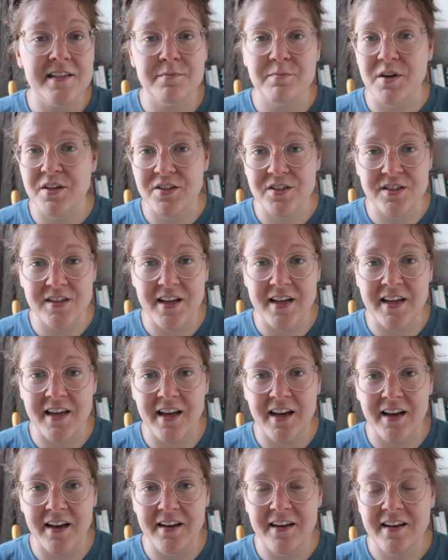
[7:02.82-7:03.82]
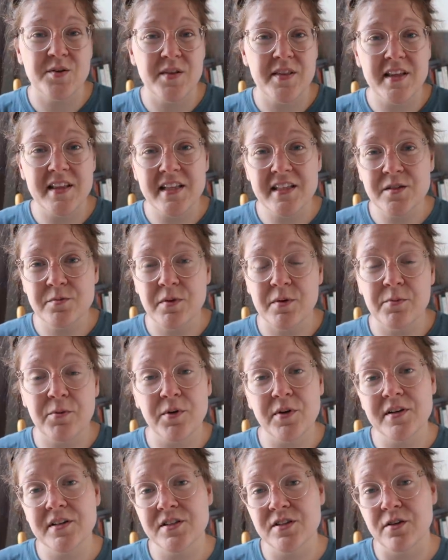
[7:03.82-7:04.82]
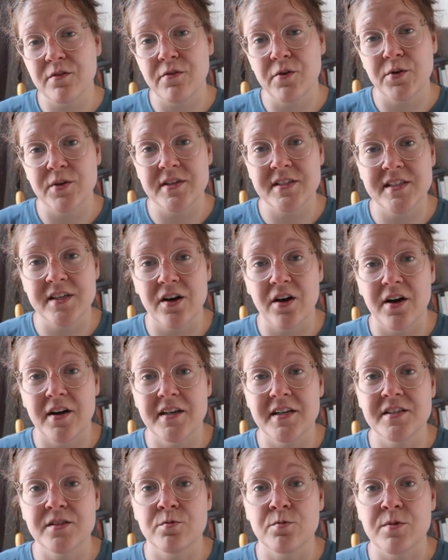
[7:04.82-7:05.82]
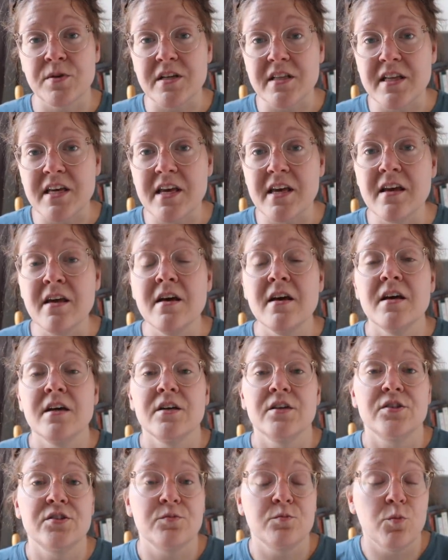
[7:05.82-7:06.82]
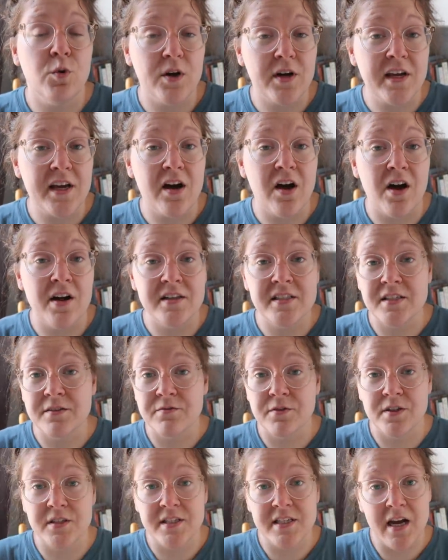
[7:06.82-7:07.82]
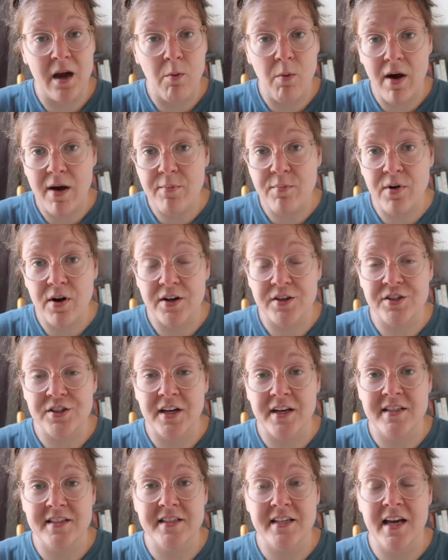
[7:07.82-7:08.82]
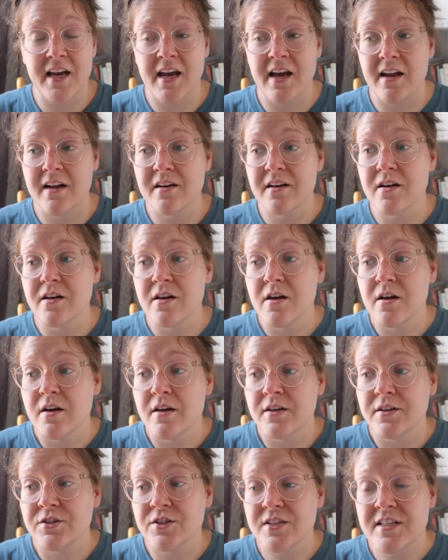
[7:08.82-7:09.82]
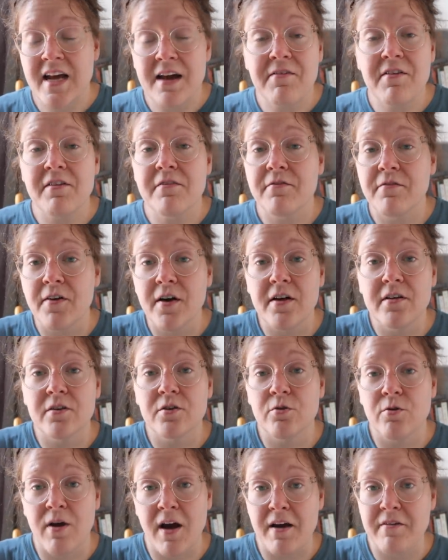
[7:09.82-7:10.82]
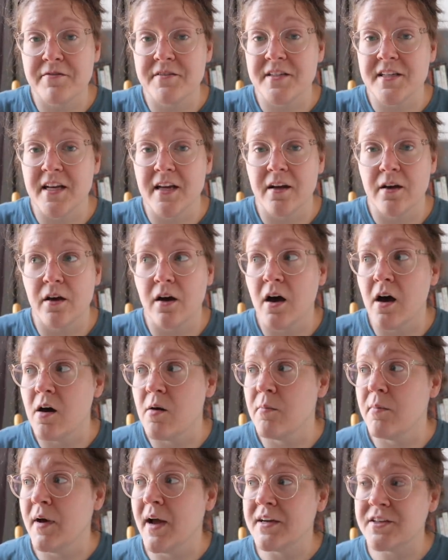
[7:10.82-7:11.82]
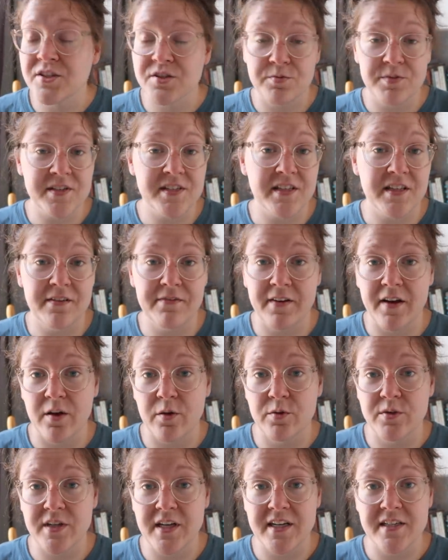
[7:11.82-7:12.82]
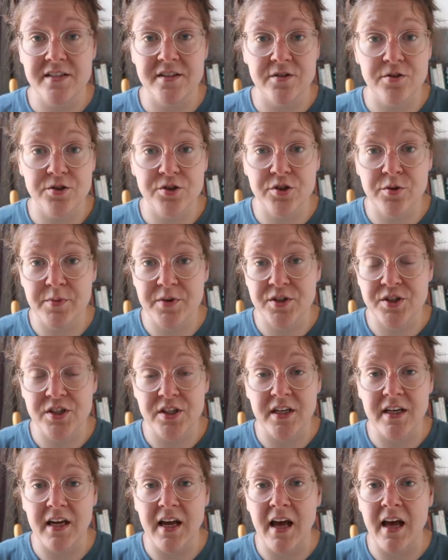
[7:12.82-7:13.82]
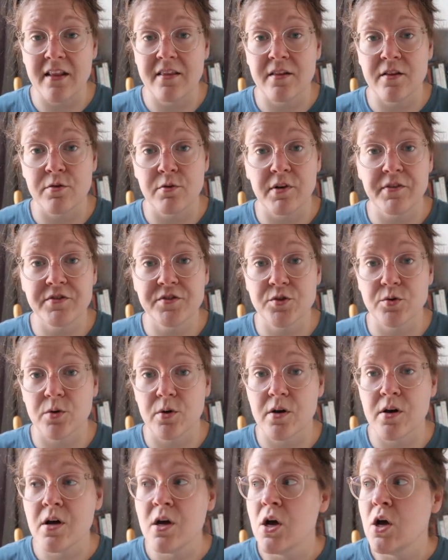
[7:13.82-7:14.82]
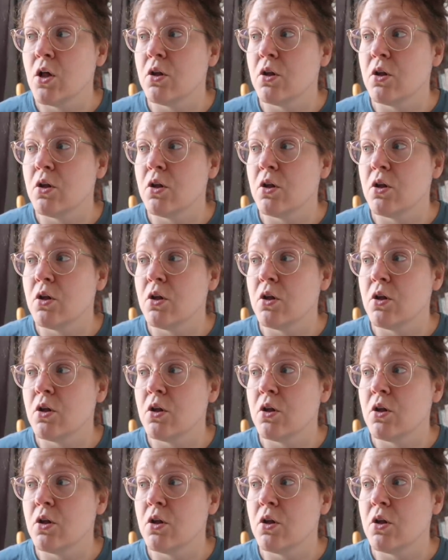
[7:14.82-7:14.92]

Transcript: as much as I can. So I think that's what I'm going to start focusing on, is really working on different DIY projects and just having fun crafting. I just recently found a serger machine at the thrift store,